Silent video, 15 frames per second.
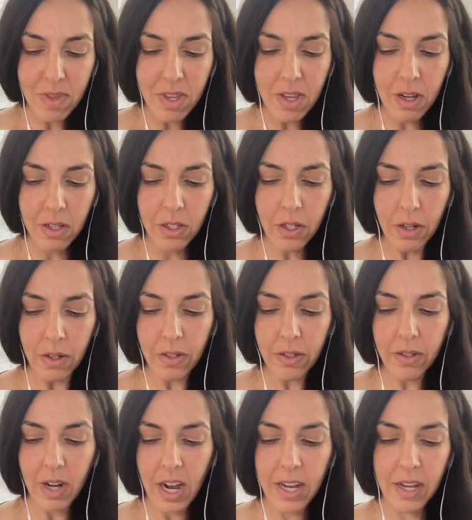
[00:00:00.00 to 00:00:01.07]

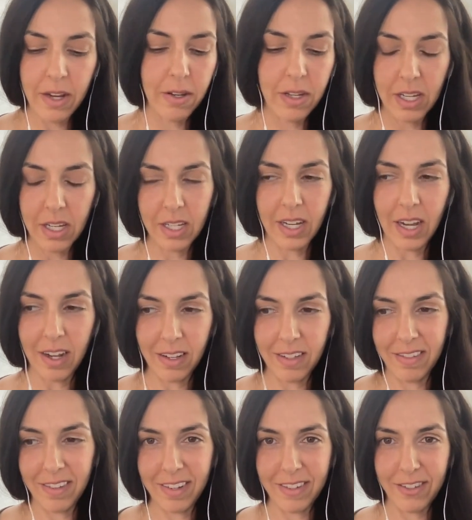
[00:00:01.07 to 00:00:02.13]
So I used to
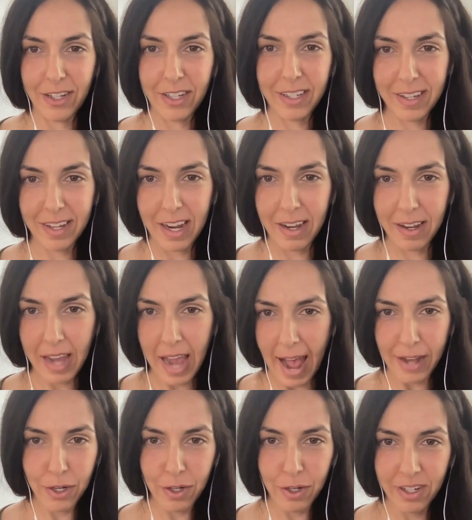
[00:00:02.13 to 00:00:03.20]
sell and just take
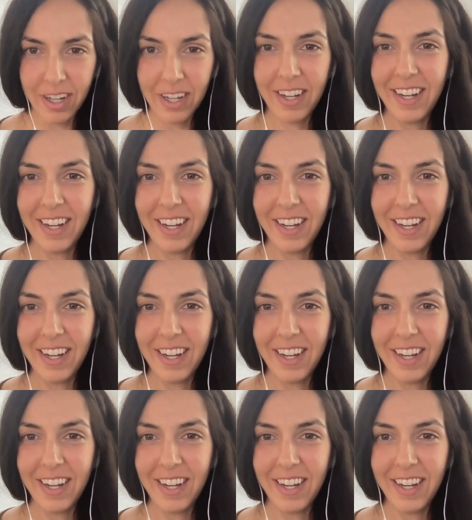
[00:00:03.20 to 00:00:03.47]
cash.